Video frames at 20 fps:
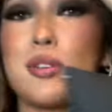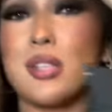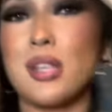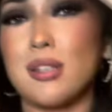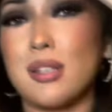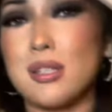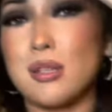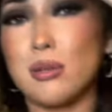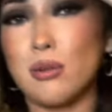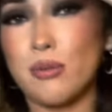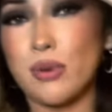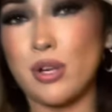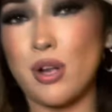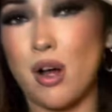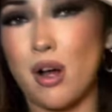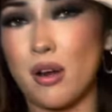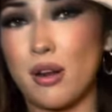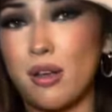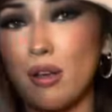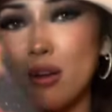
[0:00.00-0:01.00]
like this one,
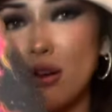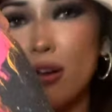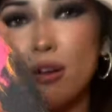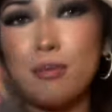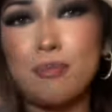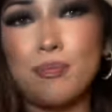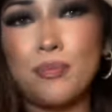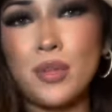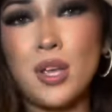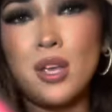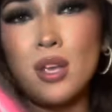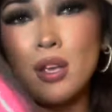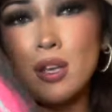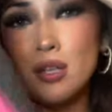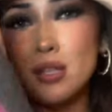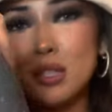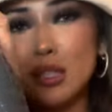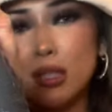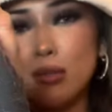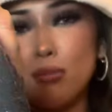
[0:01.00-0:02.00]
Rihanna,
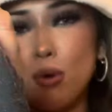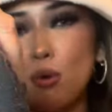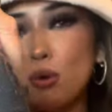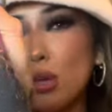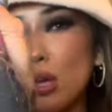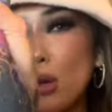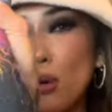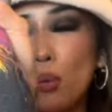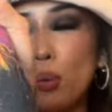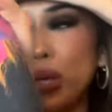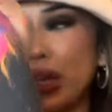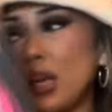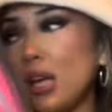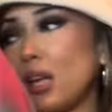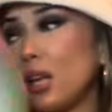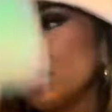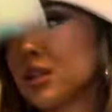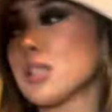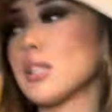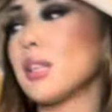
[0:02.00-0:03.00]
smoking weed
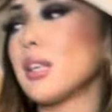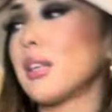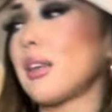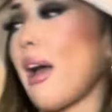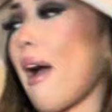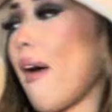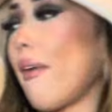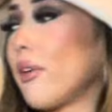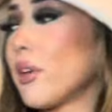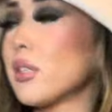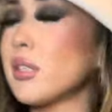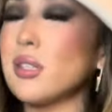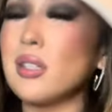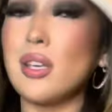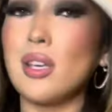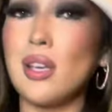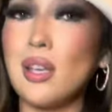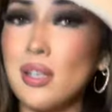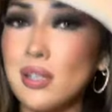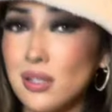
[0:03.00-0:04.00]
into the
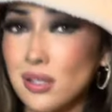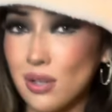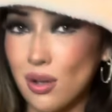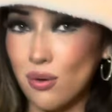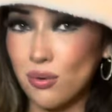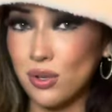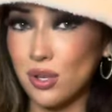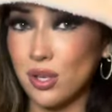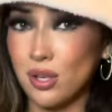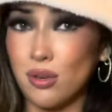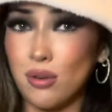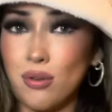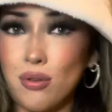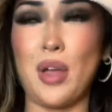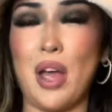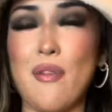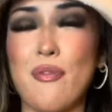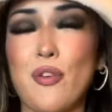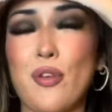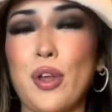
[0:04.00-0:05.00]
galaxy. So cute.
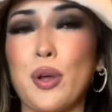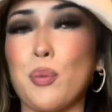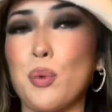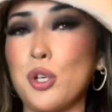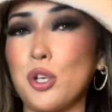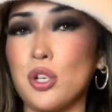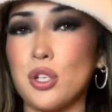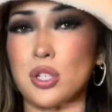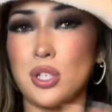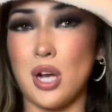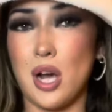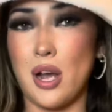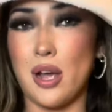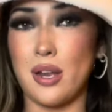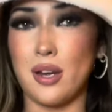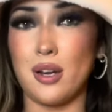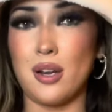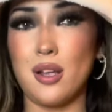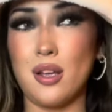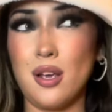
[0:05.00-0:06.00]
I feel like when you're
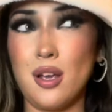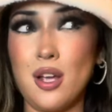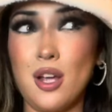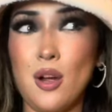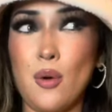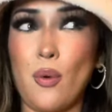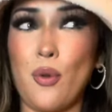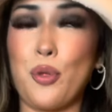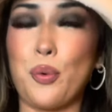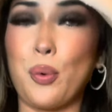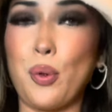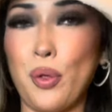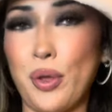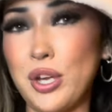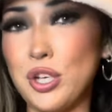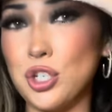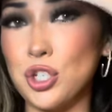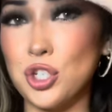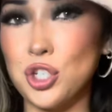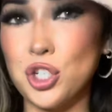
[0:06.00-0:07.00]
done with a
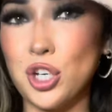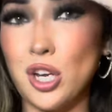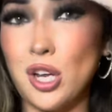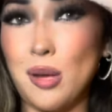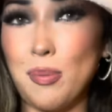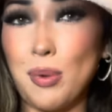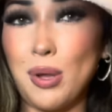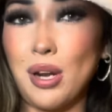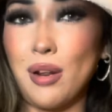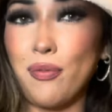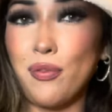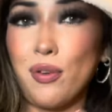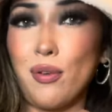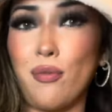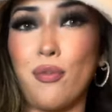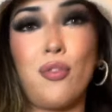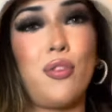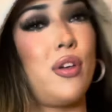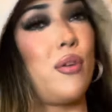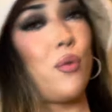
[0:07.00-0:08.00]
relationship, and if you've
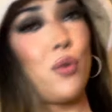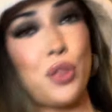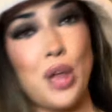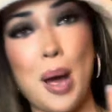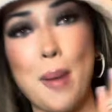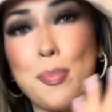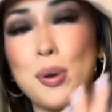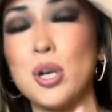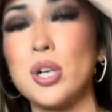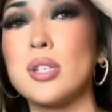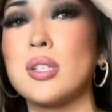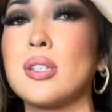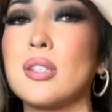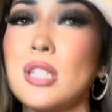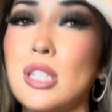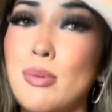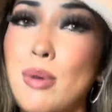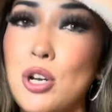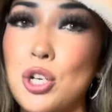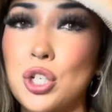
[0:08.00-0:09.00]
lived with that person,
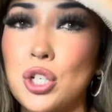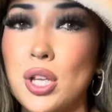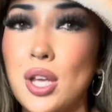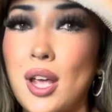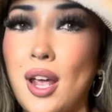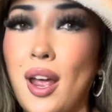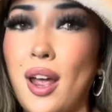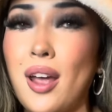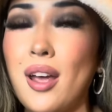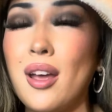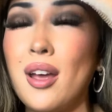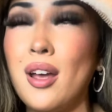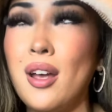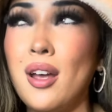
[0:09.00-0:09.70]
especially,